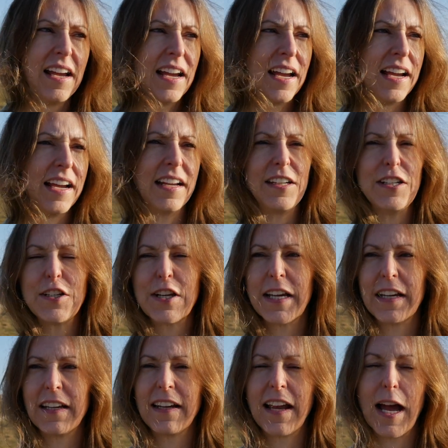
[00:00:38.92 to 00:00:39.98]
And you
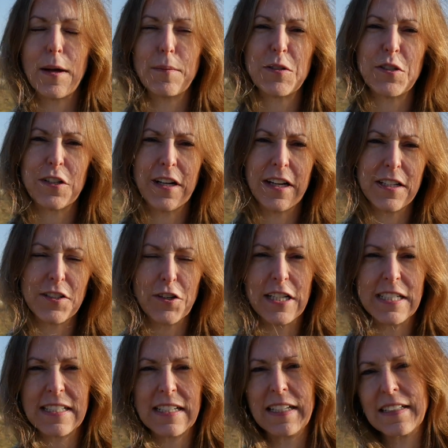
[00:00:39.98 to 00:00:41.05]
can capture it
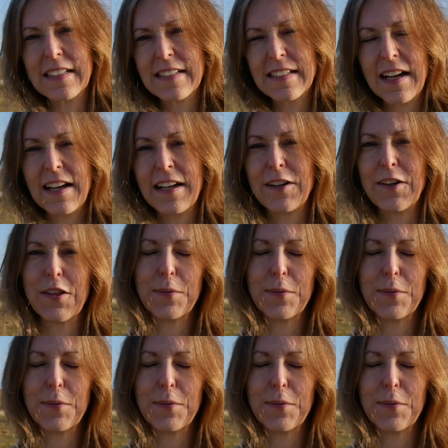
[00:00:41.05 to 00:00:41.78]
transiting the sun or the